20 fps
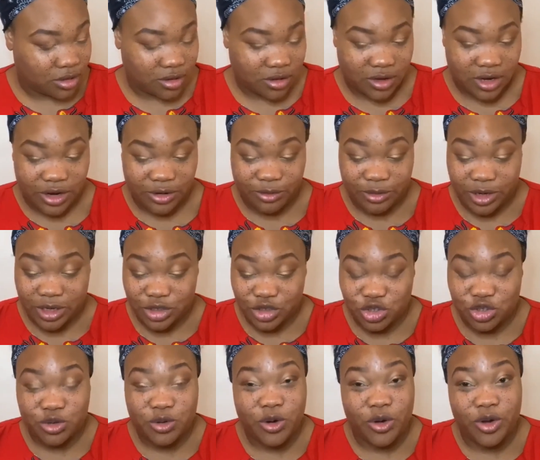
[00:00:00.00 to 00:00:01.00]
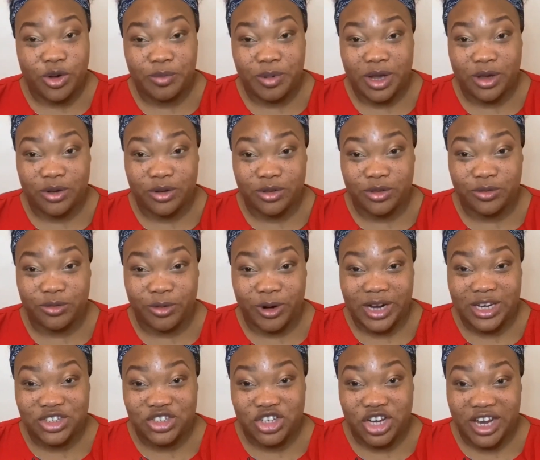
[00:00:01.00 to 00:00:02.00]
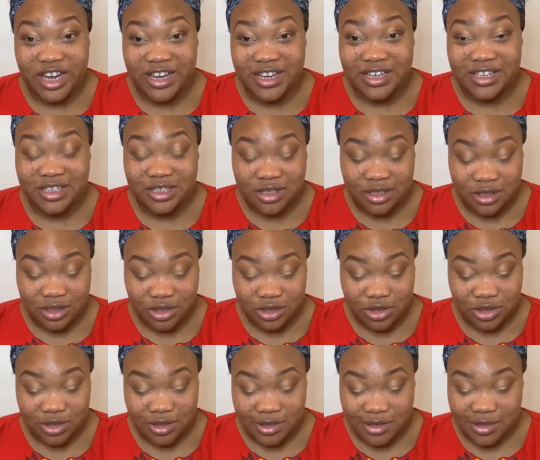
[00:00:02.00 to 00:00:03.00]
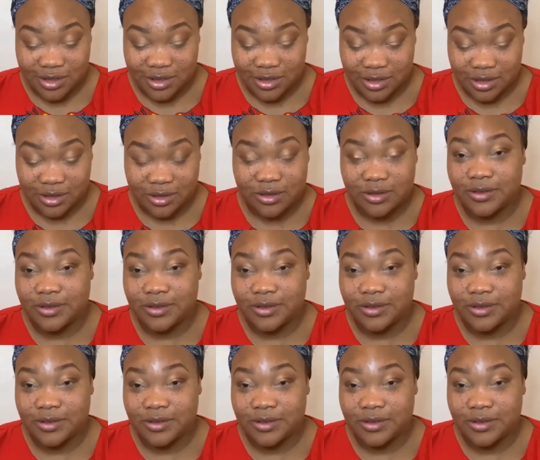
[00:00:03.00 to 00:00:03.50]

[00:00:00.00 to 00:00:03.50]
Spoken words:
I really do hope I got the right shade, because